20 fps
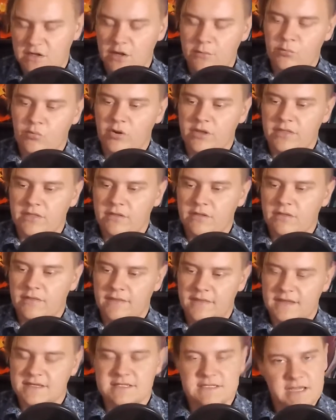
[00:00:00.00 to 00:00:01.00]
up with
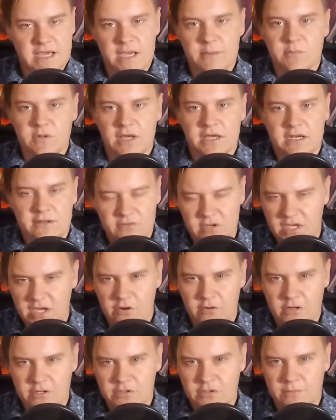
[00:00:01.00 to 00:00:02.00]
this timeline of a
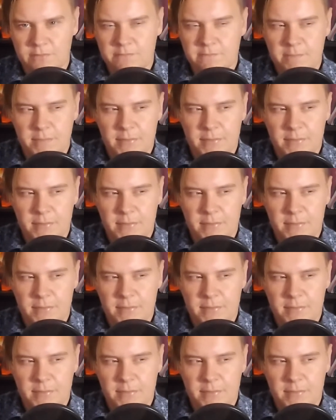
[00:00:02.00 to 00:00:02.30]
character.